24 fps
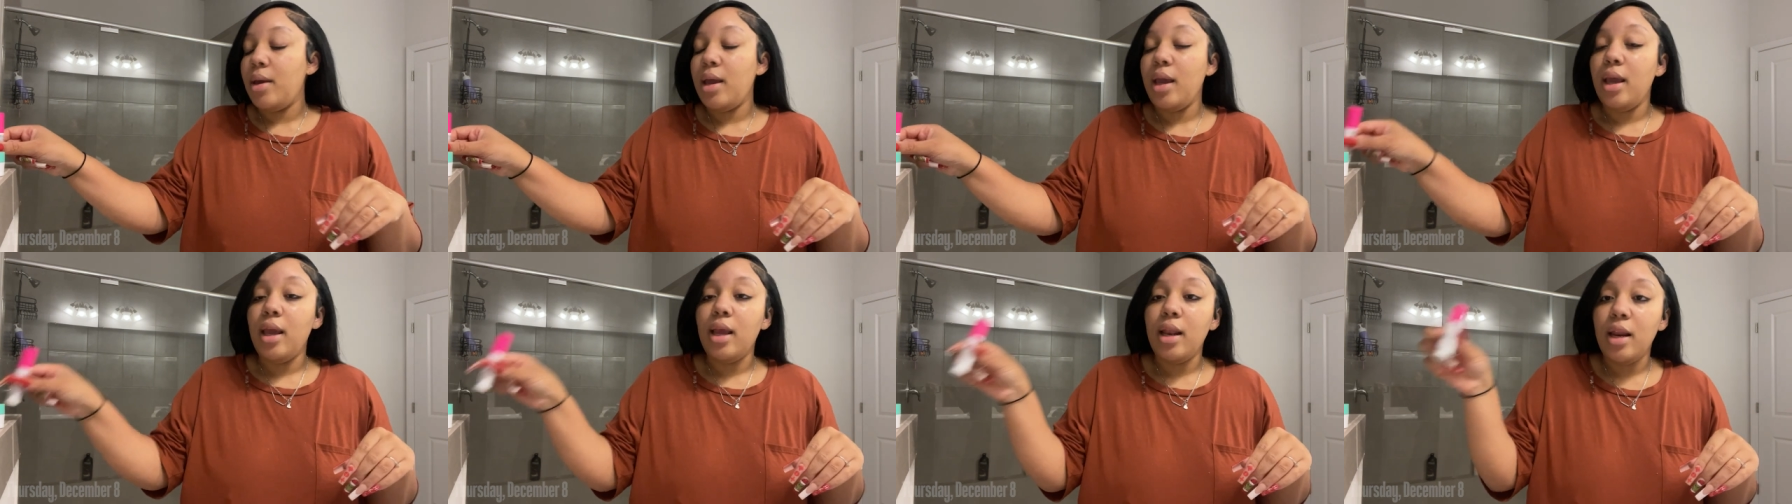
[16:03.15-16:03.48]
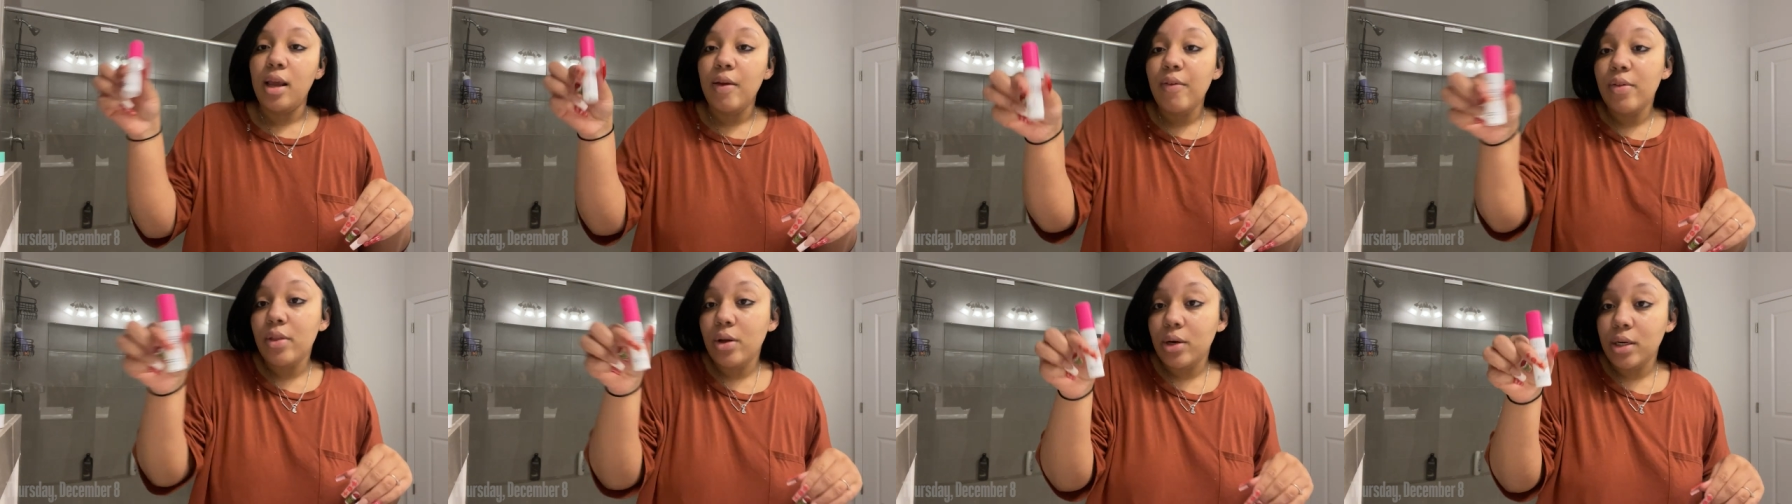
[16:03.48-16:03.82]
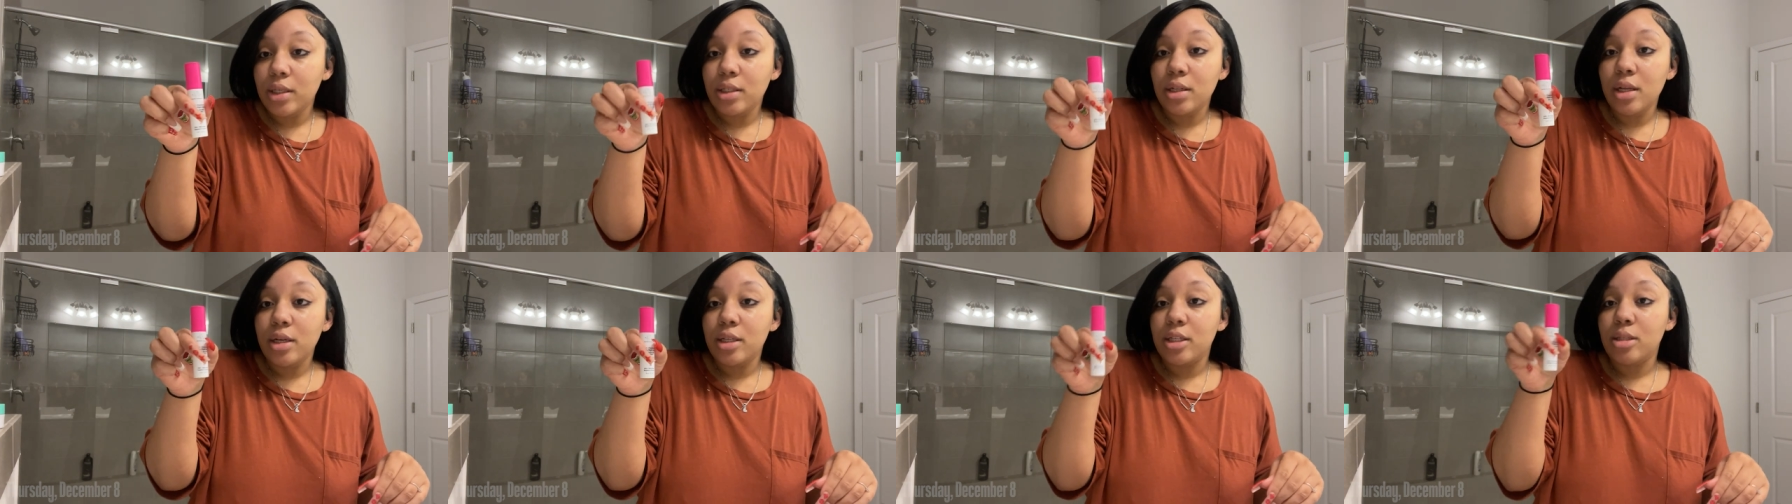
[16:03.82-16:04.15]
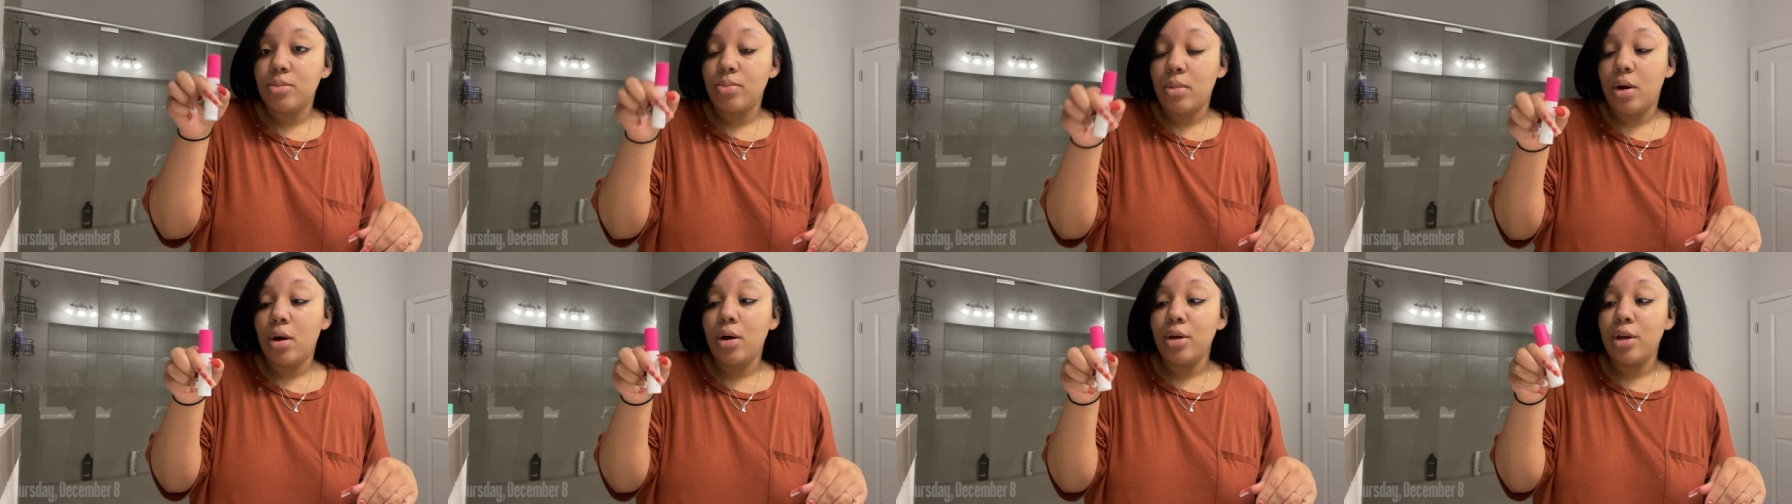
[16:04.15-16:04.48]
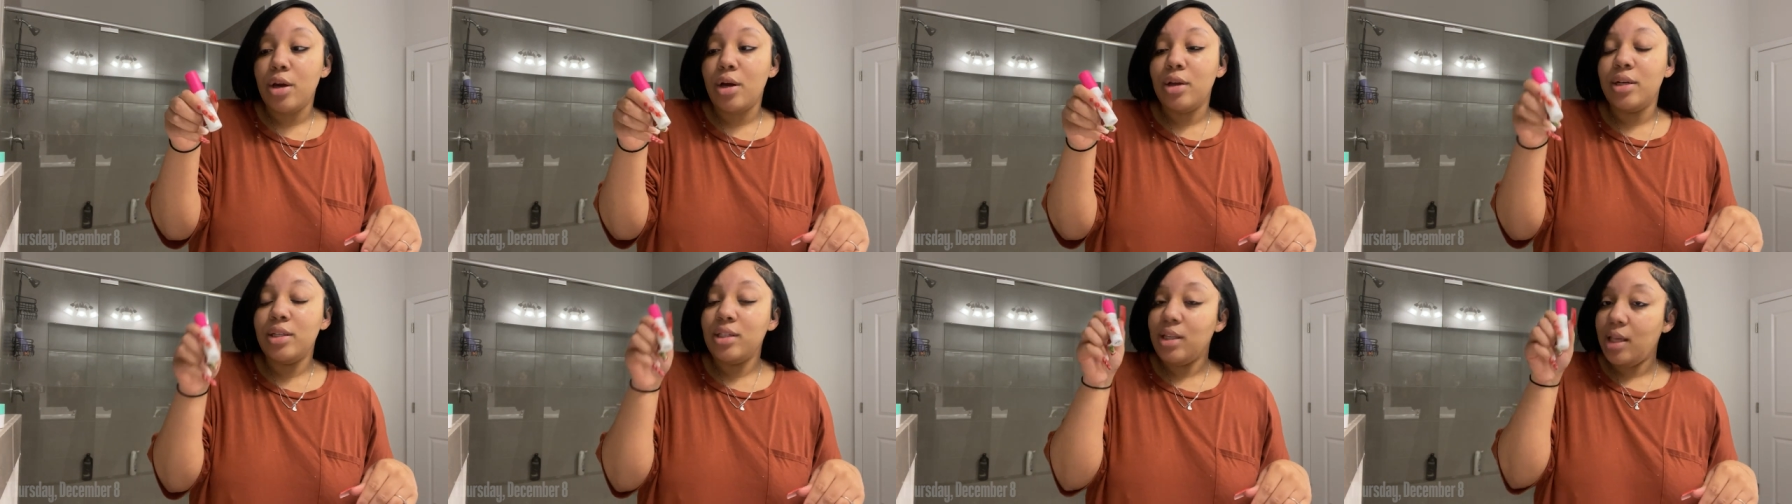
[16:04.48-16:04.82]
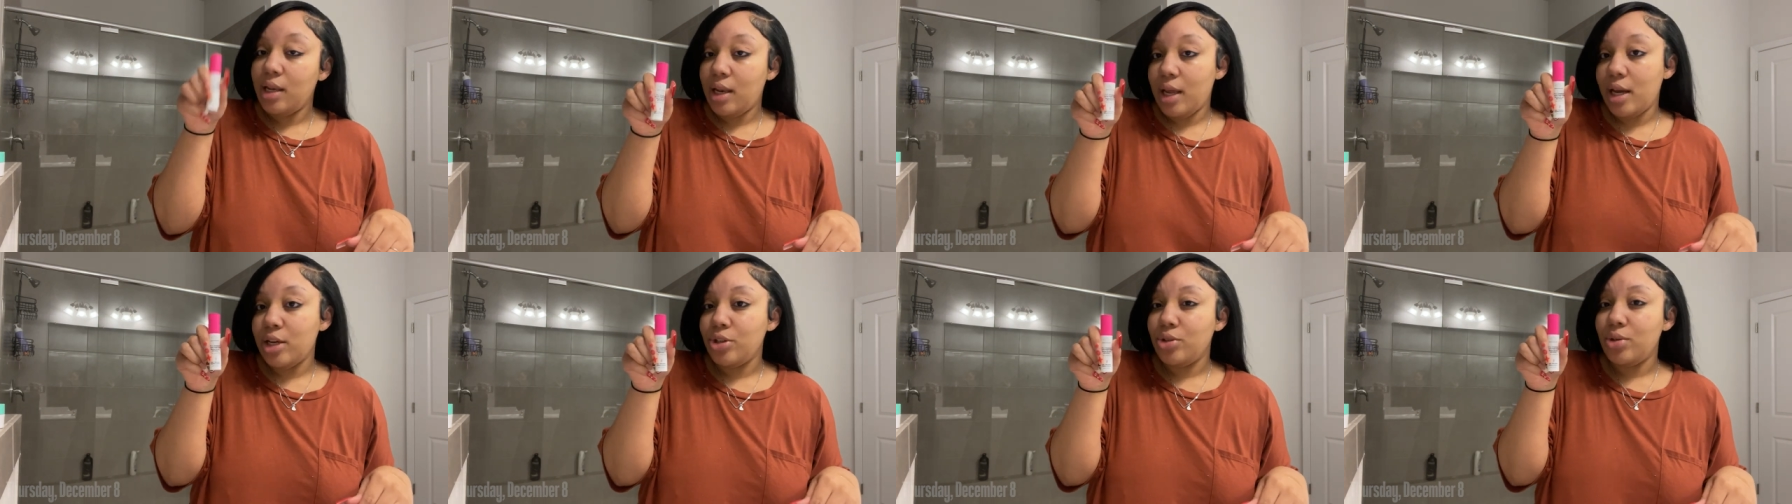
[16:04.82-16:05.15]
And even though this looks small, y'all, this can
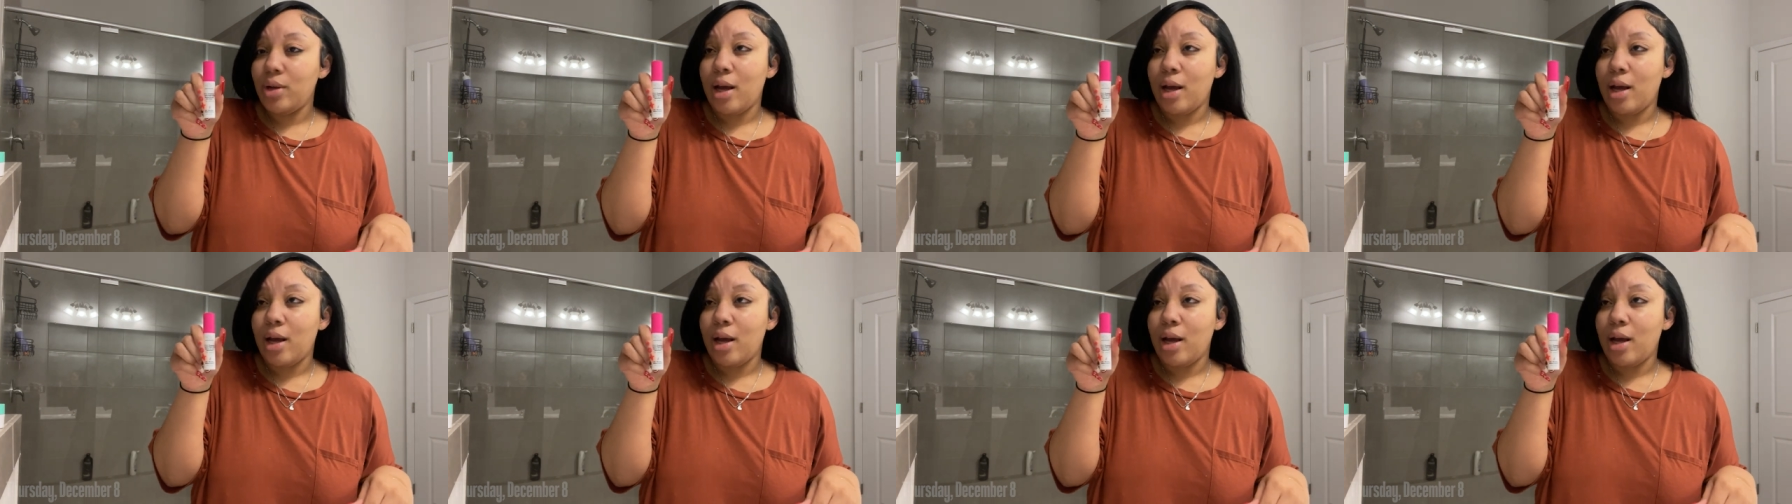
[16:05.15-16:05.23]
last you